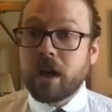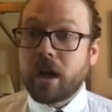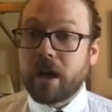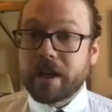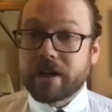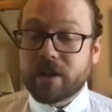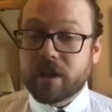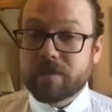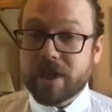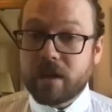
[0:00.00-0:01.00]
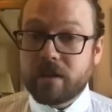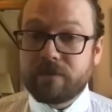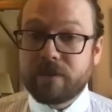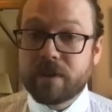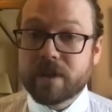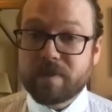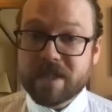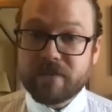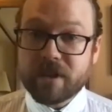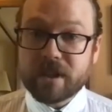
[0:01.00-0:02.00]
In terms of
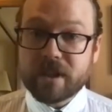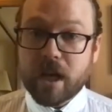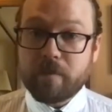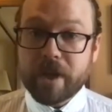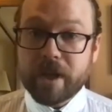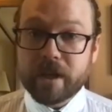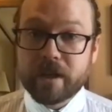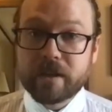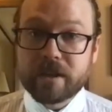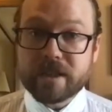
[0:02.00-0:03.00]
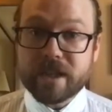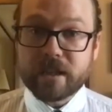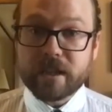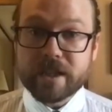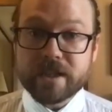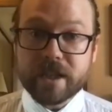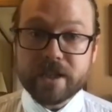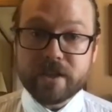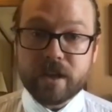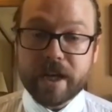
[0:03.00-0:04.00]
specifically lobbying the state
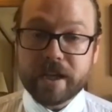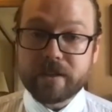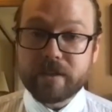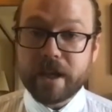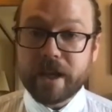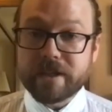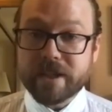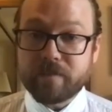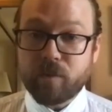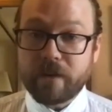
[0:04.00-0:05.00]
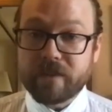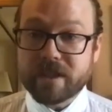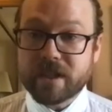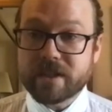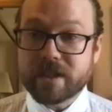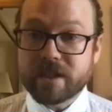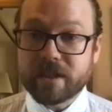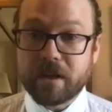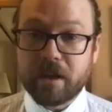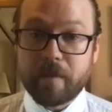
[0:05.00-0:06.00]
legislature, I can do that as a private citizen,
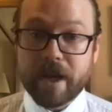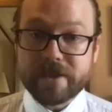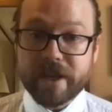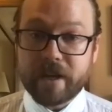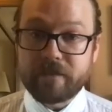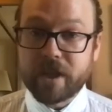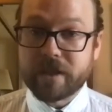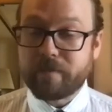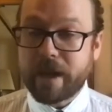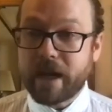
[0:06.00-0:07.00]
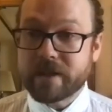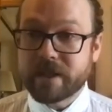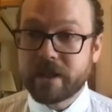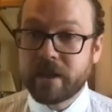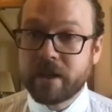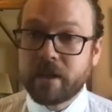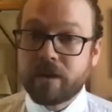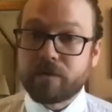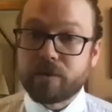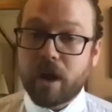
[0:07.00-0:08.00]
as I have done in the past,
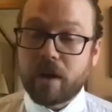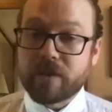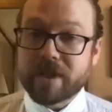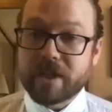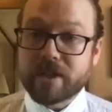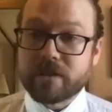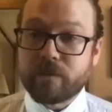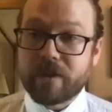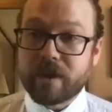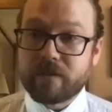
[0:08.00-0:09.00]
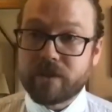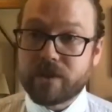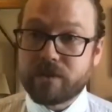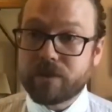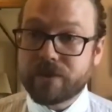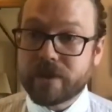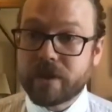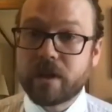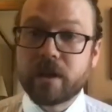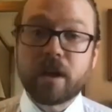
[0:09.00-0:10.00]
through conversations with individuals.
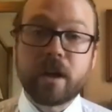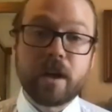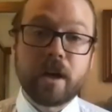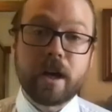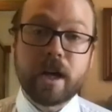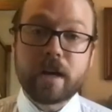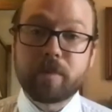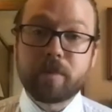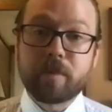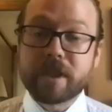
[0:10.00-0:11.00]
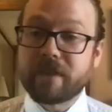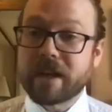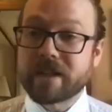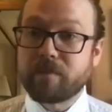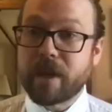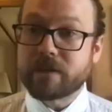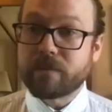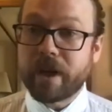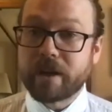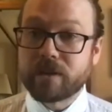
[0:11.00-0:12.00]
I believe that is the best
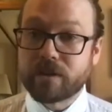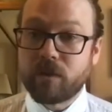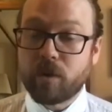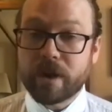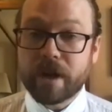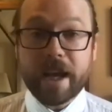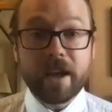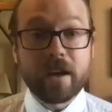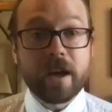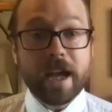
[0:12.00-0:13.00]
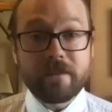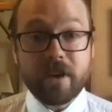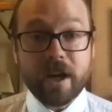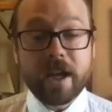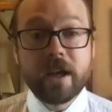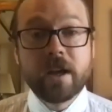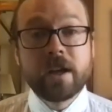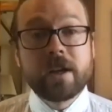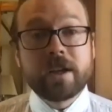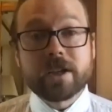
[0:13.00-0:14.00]
way to look forward. Amphi
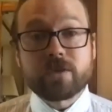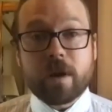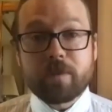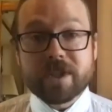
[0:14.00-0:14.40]
is voters